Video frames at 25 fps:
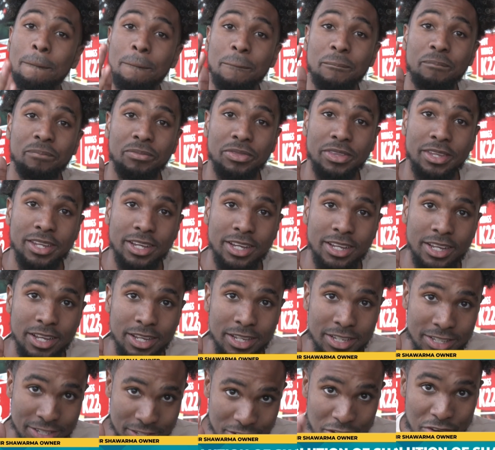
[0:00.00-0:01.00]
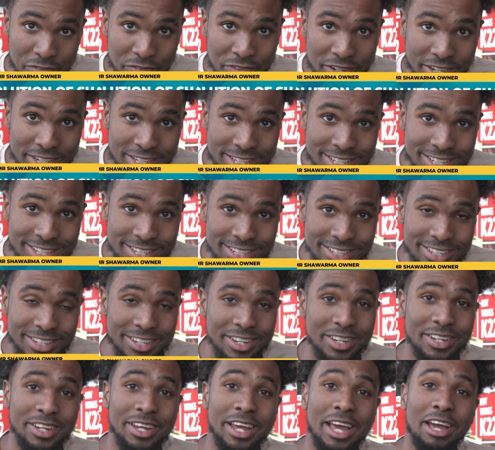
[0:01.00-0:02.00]
serviette,
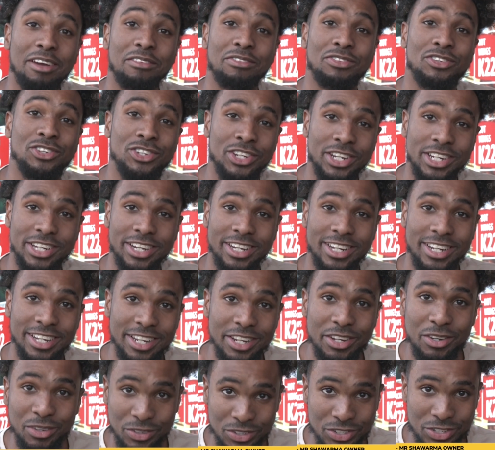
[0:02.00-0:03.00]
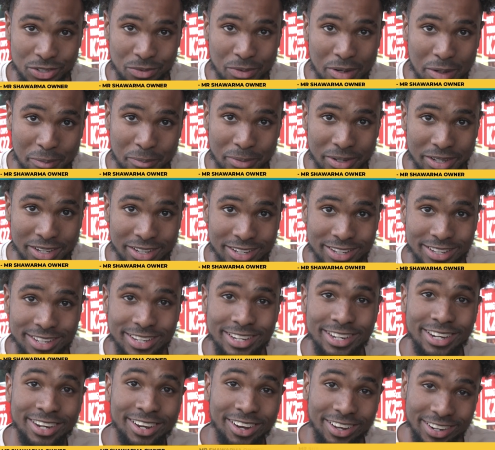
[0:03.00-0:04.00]
have chicken in your shawarma,
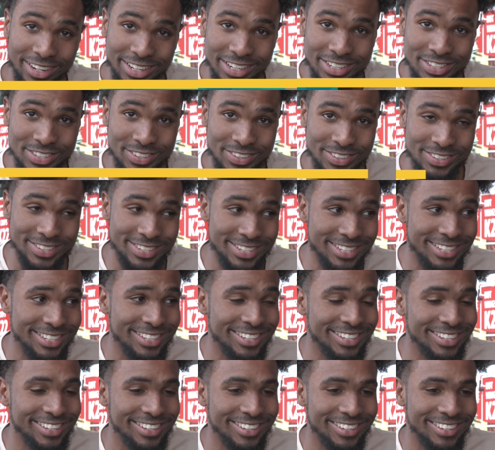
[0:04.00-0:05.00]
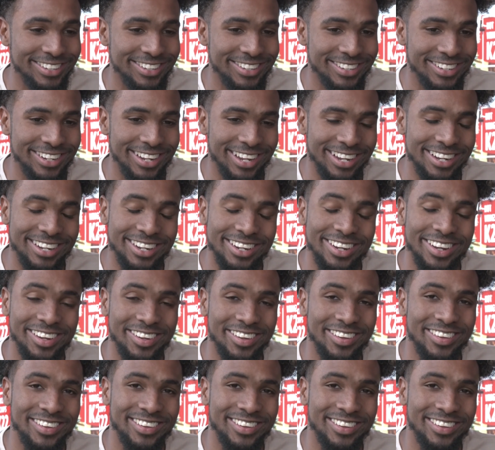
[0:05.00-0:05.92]
garlic sauce, and yeah.